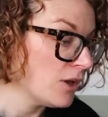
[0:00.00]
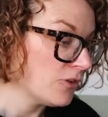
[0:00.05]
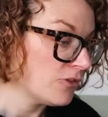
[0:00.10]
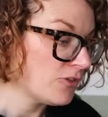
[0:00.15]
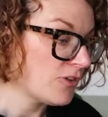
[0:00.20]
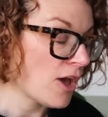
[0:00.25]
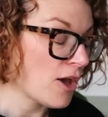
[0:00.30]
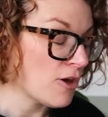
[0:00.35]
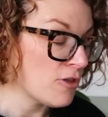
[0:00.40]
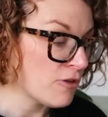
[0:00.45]

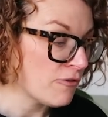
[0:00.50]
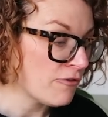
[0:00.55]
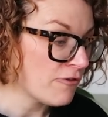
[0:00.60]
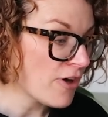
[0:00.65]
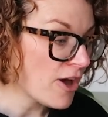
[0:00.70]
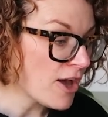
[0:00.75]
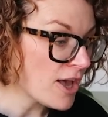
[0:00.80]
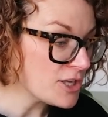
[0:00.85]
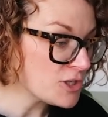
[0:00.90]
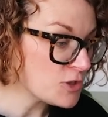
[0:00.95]
So the
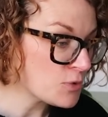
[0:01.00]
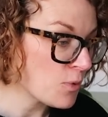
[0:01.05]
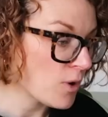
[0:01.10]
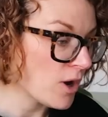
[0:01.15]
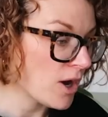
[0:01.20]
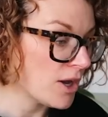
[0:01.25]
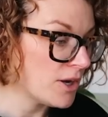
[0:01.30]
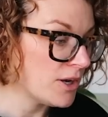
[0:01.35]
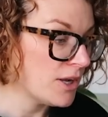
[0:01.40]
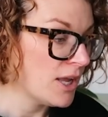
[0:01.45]
first
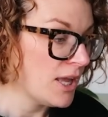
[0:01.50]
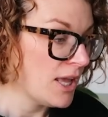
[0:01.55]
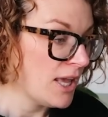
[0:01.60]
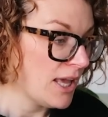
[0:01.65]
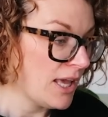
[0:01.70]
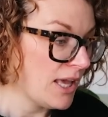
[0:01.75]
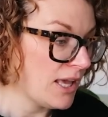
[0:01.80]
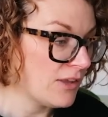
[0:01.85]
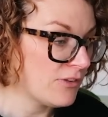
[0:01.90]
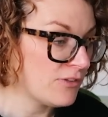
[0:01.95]
one
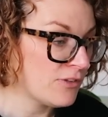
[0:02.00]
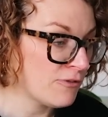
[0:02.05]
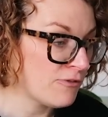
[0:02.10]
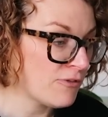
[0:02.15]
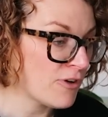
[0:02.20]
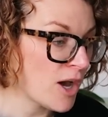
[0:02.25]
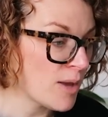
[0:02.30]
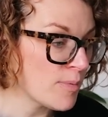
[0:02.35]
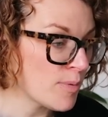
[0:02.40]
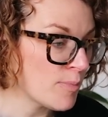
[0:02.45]
is the
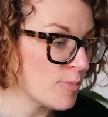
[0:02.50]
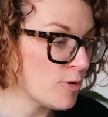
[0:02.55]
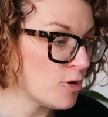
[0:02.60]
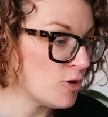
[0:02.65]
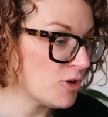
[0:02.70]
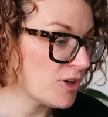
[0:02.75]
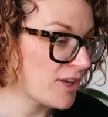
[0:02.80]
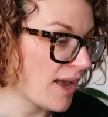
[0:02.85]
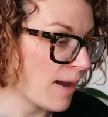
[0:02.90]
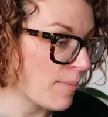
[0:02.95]
Fibre
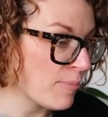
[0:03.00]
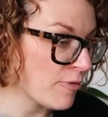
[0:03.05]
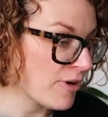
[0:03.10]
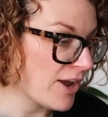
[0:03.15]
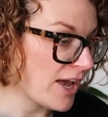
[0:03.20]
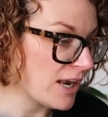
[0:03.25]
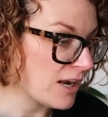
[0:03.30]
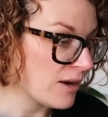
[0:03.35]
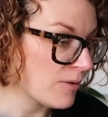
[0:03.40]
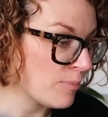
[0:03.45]
Mood
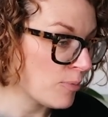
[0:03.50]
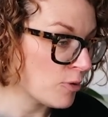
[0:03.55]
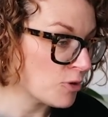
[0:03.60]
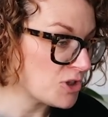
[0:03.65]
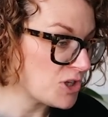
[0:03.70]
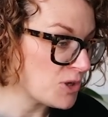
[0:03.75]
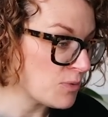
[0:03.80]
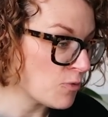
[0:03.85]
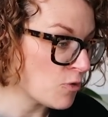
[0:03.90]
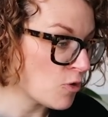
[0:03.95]
Gabriella
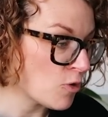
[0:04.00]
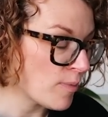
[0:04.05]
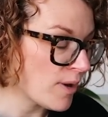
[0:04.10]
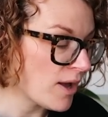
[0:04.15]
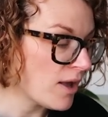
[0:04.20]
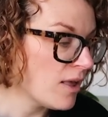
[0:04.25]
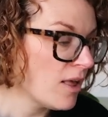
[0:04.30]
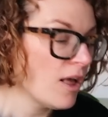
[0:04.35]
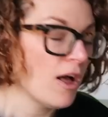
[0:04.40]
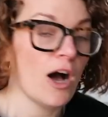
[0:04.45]
Body
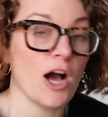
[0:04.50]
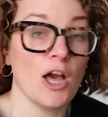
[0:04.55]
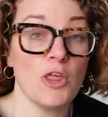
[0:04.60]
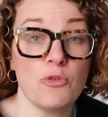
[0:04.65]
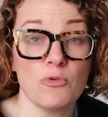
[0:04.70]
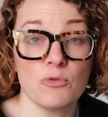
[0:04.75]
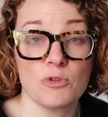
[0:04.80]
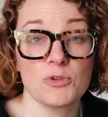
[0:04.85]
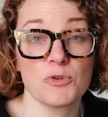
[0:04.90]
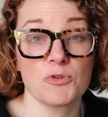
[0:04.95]
Warmer. I
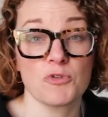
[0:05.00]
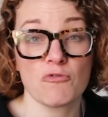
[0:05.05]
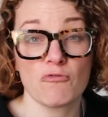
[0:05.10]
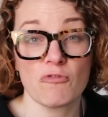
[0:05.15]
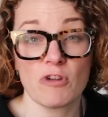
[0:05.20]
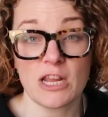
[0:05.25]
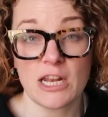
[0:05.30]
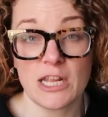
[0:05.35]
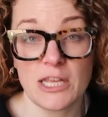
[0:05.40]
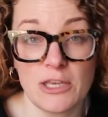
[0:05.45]
thought this was a
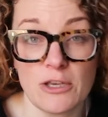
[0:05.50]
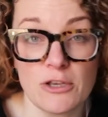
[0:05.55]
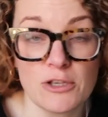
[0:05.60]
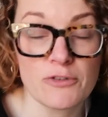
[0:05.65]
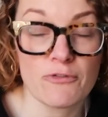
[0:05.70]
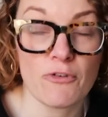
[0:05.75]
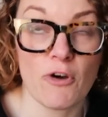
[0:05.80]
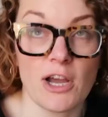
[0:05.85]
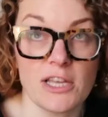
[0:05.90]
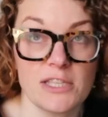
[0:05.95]
really
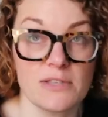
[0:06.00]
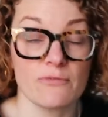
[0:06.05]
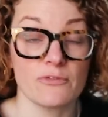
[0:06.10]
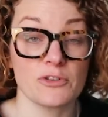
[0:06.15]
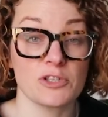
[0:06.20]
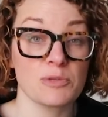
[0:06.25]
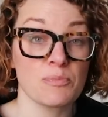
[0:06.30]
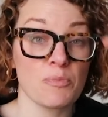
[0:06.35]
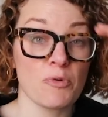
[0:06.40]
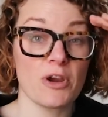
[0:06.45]
useful item
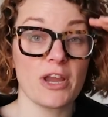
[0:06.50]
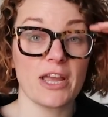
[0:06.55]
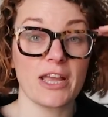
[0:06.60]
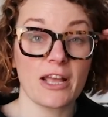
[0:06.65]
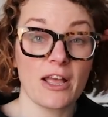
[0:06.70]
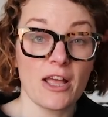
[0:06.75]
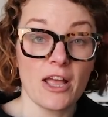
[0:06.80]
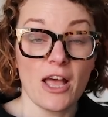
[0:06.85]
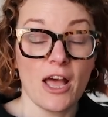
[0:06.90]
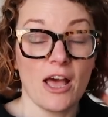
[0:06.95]
for
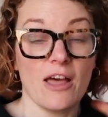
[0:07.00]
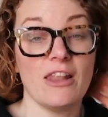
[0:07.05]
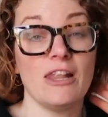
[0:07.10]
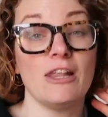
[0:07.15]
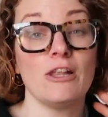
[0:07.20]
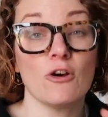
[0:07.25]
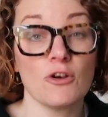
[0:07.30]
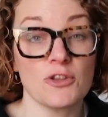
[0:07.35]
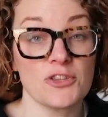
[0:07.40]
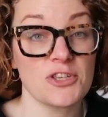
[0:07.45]
spring.
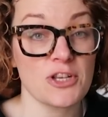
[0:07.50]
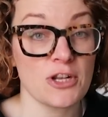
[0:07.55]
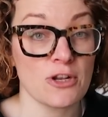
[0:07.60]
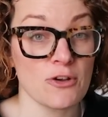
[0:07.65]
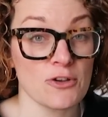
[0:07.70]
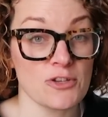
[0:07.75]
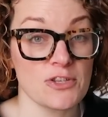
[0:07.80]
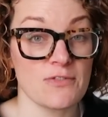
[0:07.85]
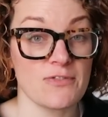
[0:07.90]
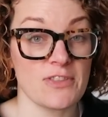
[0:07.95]
Lots and
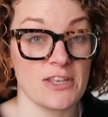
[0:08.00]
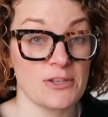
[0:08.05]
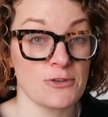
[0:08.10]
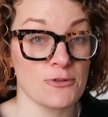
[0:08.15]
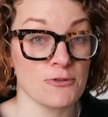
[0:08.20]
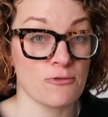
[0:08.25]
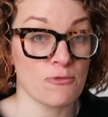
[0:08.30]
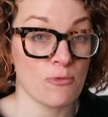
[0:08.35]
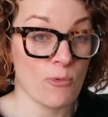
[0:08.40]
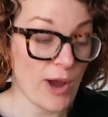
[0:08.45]
lots of these
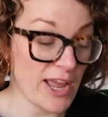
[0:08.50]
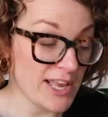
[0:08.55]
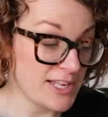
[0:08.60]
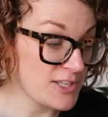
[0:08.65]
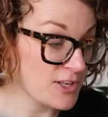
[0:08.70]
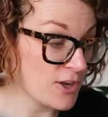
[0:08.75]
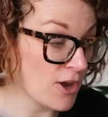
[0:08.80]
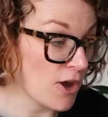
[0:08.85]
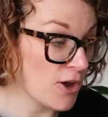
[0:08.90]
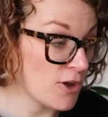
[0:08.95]
sort of
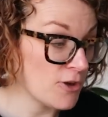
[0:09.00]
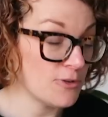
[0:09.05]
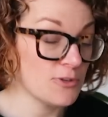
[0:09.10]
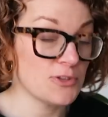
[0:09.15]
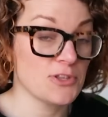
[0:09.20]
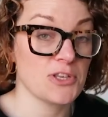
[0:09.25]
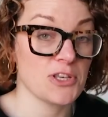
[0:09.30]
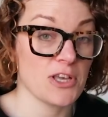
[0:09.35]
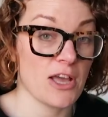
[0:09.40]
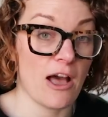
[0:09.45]

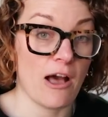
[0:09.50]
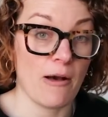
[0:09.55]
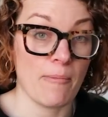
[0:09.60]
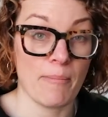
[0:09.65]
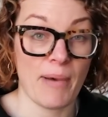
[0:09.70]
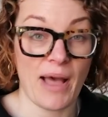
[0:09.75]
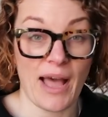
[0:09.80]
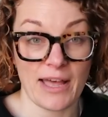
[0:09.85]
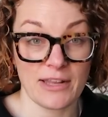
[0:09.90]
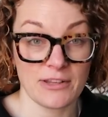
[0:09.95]
waistcoat
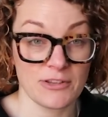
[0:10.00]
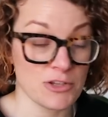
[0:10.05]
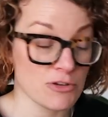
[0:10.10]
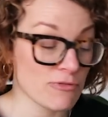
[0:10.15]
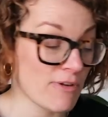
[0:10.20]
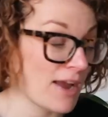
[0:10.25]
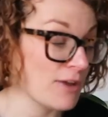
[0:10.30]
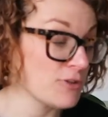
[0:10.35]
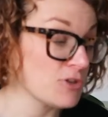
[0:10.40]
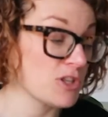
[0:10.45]
patterns
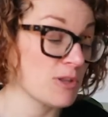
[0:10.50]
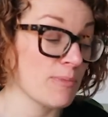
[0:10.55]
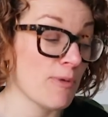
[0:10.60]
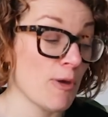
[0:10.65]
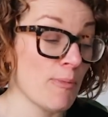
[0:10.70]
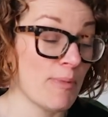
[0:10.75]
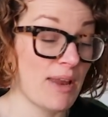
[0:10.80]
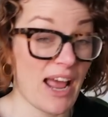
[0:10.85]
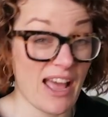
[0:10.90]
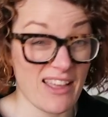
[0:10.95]
around at the
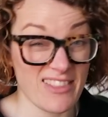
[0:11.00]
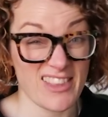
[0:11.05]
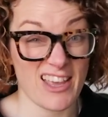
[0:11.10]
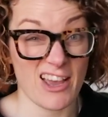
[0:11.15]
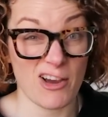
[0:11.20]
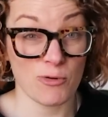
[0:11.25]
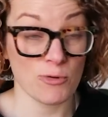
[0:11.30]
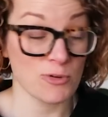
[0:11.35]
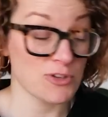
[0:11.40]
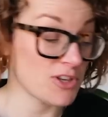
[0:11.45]
moment, and
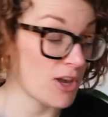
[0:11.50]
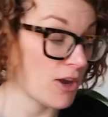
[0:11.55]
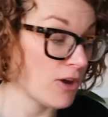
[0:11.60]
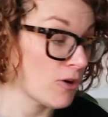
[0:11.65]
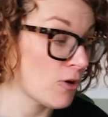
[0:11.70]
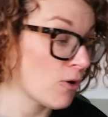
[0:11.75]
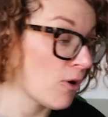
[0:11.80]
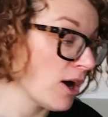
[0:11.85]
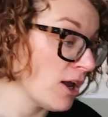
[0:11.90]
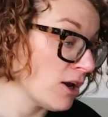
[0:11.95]
there are
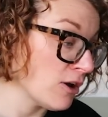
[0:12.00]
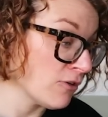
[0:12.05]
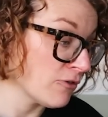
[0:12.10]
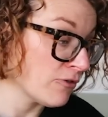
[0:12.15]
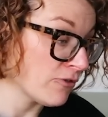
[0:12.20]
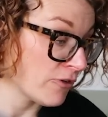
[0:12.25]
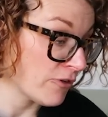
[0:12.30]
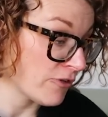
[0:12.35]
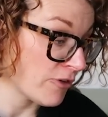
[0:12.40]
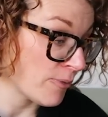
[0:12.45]
also quite a
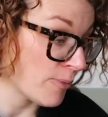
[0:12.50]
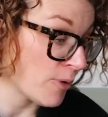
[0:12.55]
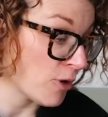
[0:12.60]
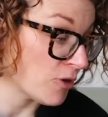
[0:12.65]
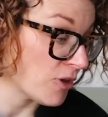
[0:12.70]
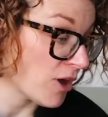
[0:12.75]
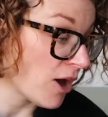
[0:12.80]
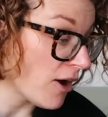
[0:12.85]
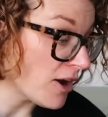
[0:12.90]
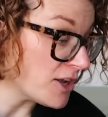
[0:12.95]
lot of them
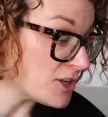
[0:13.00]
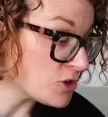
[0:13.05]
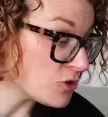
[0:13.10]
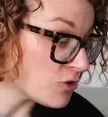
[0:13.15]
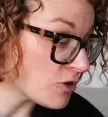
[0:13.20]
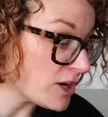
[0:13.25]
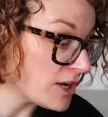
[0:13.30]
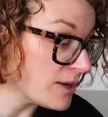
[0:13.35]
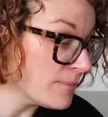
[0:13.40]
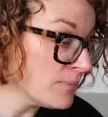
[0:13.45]
on the high
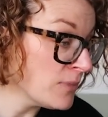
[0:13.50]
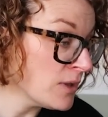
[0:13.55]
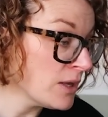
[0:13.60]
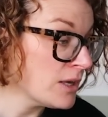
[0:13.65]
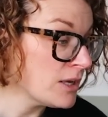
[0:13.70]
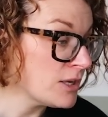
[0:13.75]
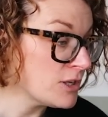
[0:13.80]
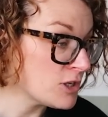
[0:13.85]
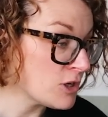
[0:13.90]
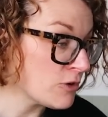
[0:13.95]
street.
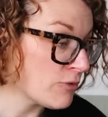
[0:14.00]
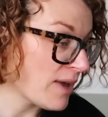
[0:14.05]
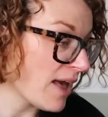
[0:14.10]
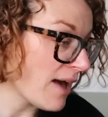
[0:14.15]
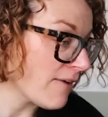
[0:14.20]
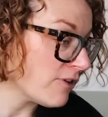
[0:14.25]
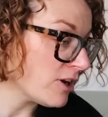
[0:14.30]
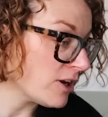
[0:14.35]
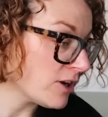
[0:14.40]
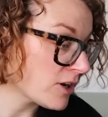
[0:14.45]
So if we
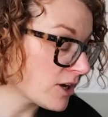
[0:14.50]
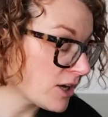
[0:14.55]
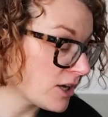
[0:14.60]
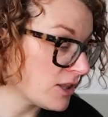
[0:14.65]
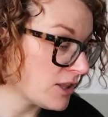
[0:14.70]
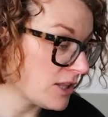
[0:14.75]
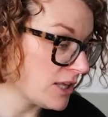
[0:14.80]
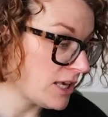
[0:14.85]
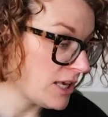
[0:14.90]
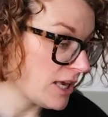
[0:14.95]
have a look
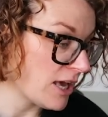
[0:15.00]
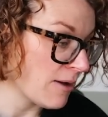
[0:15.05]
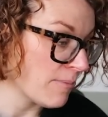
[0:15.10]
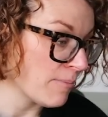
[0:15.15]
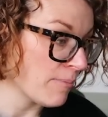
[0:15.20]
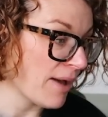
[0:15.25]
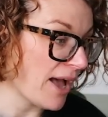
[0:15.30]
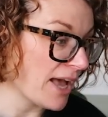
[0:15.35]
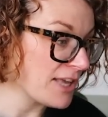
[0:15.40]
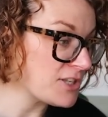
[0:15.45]
at the
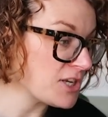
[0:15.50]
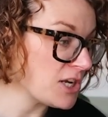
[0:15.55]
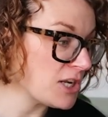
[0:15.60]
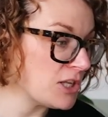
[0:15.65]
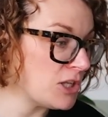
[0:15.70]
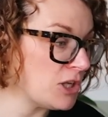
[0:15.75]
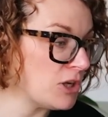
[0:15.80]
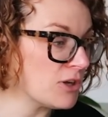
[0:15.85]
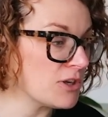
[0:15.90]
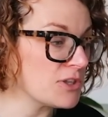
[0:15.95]

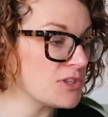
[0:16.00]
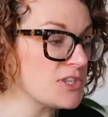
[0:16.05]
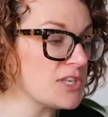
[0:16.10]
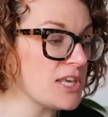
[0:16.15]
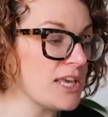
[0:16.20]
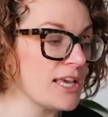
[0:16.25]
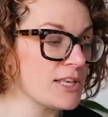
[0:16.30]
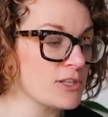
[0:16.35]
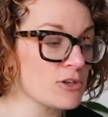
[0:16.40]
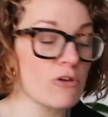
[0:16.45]
pattern, you can
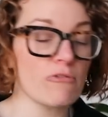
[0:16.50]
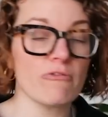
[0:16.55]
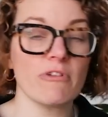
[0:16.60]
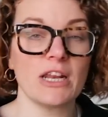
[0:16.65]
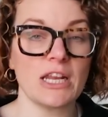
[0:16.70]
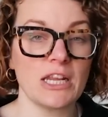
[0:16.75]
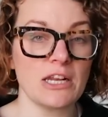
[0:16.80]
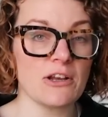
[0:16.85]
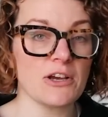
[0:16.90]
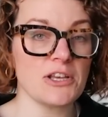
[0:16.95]
see it's got
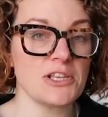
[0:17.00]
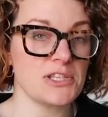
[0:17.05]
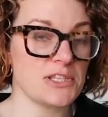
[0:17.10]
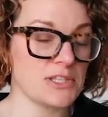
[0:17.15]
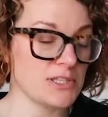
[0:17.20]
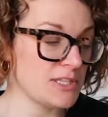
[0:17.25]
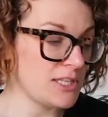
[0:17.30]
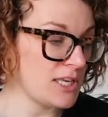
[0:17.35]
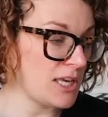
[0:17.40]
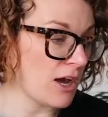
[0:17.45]
really nice,
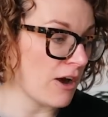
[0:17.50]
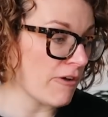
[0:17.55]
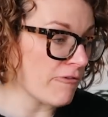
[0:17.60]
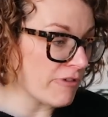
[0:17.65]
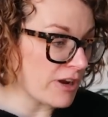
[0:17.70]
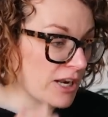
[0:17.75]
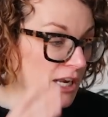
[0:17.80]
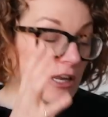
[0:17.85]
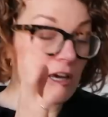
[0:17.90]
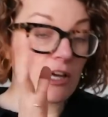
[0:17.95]
I
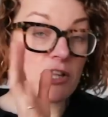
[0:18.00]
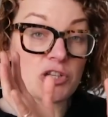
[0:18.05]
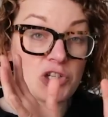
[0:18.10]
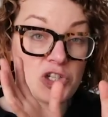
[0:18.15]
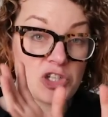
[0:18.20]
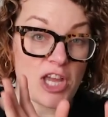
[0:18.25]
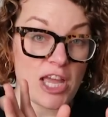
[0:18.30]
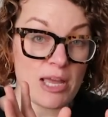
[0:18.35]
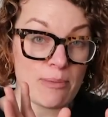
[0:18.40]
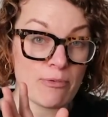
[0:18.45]
really like the
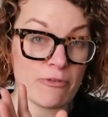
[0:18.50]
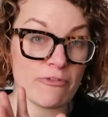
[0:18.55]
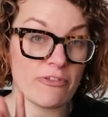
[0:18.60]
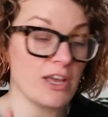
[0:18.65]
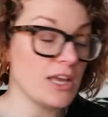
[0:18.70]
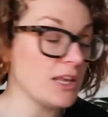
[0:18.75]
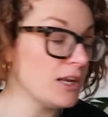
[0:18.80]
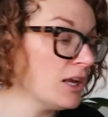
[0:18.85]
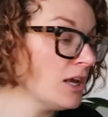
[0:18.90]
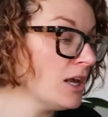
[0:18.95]
shape of
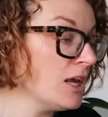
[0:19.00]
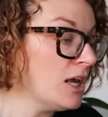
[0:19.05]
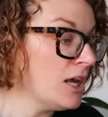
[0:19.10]
it.